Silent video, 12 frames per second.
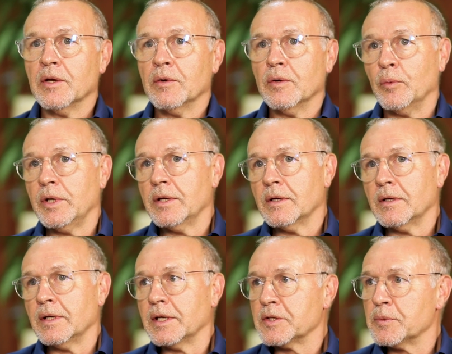we
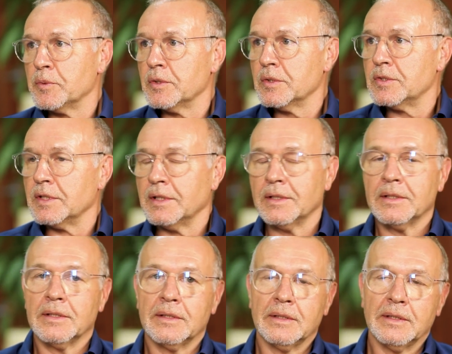are experts
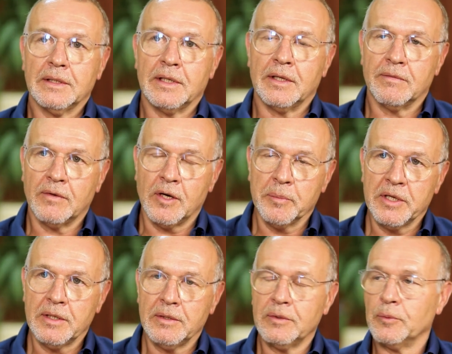in
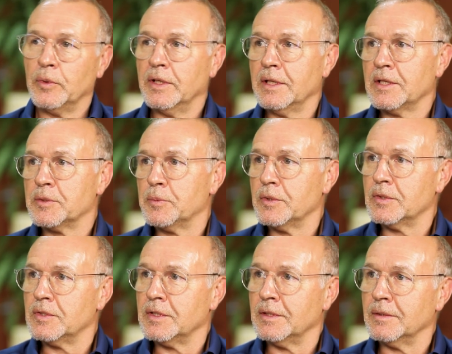farming, we are
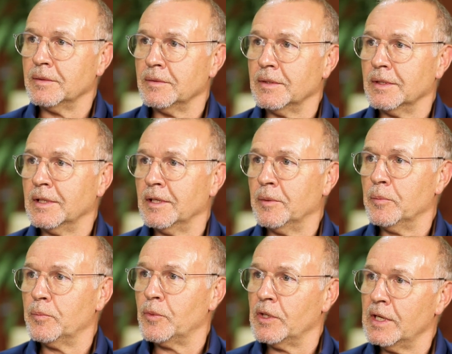experts in
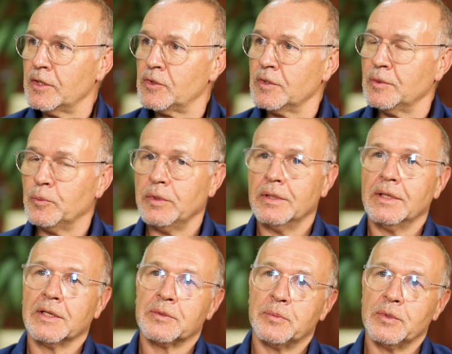production, we are
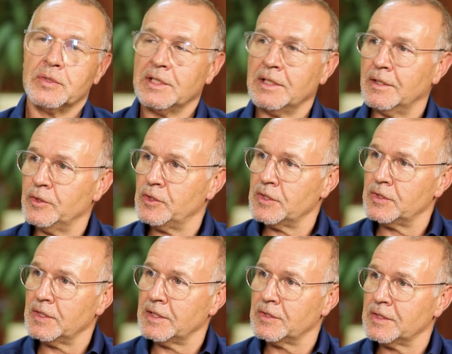experts in
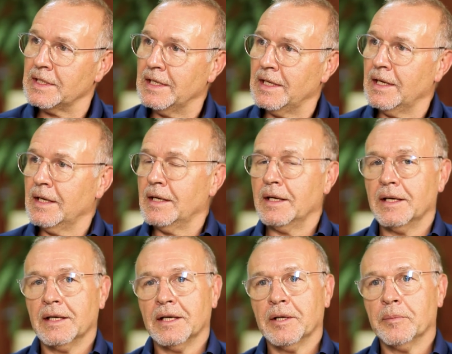logistics.
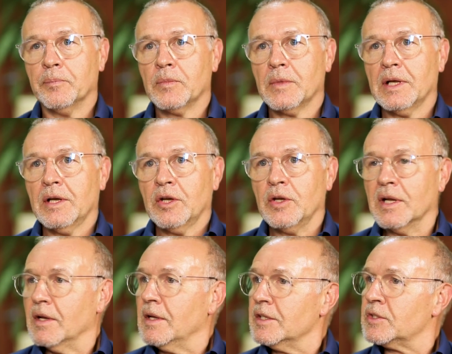
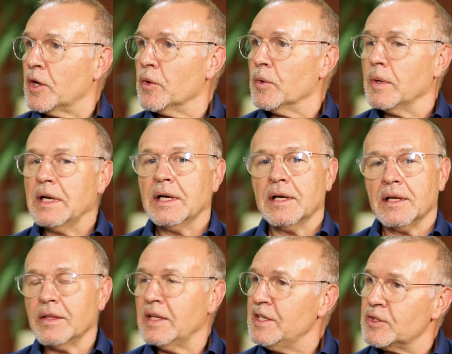So
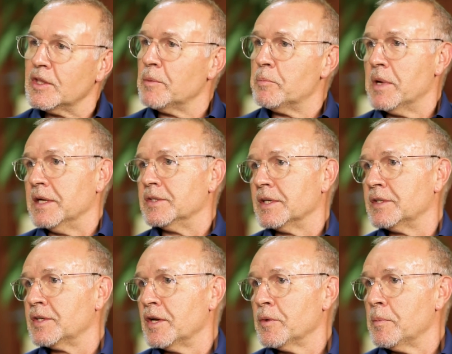these are the basics.
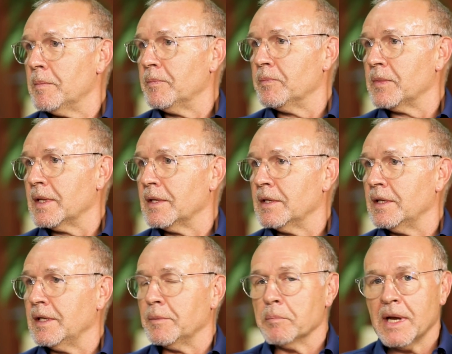So
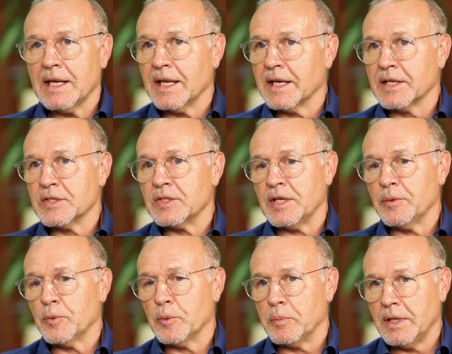my legacy
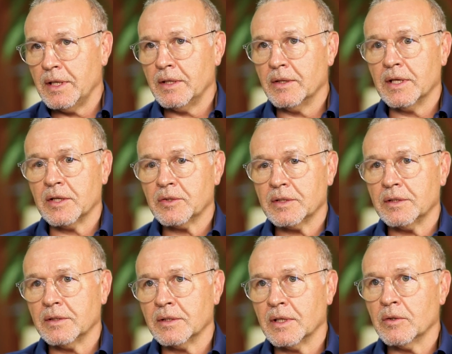would be that,
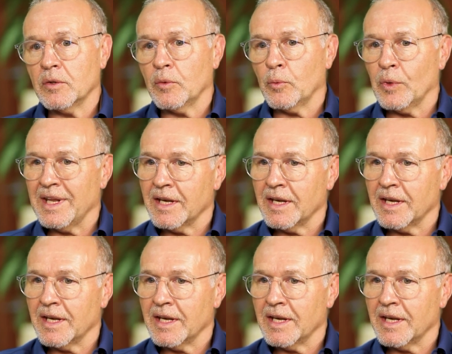we